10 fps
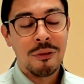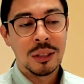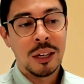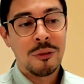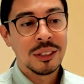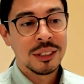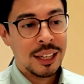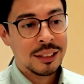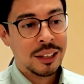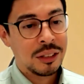if there's different
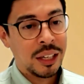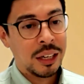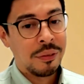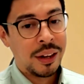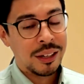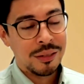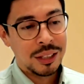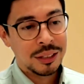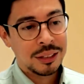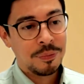sites that could take advantage of
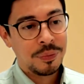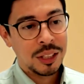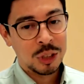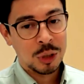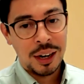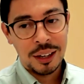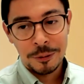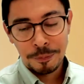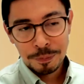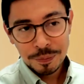this this
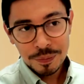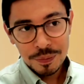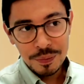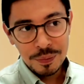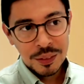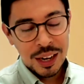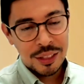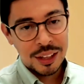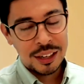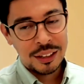trial,
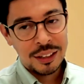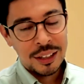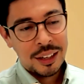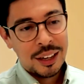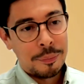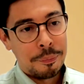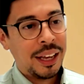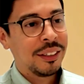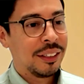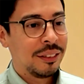and then
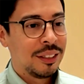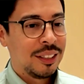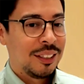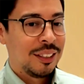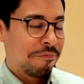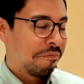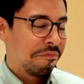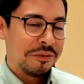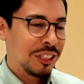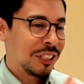abandon,
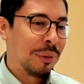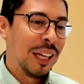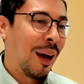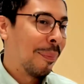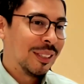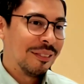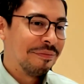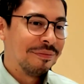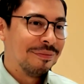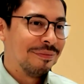just complete opposite.
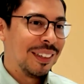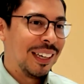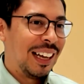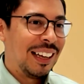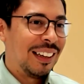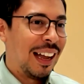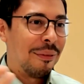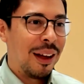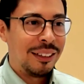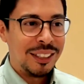I,
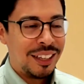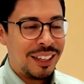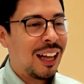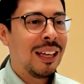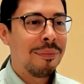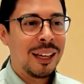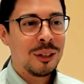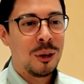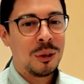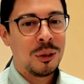I, I did not hit my
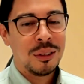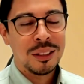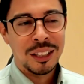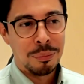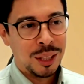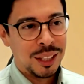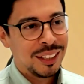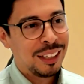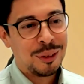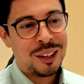goal
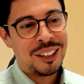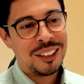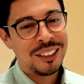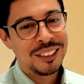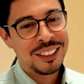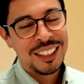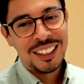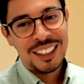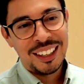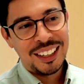completely wrong.
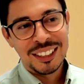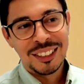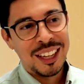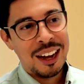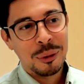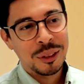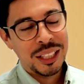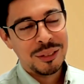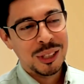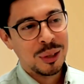Uh, it's not worth
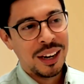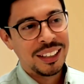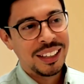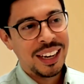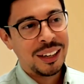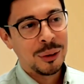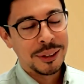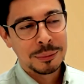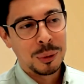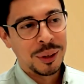even trying again or
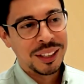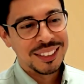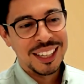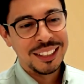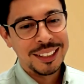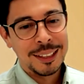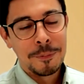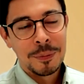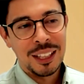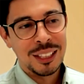exploring this idea.
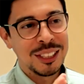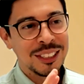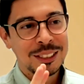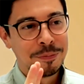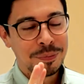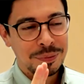Let's just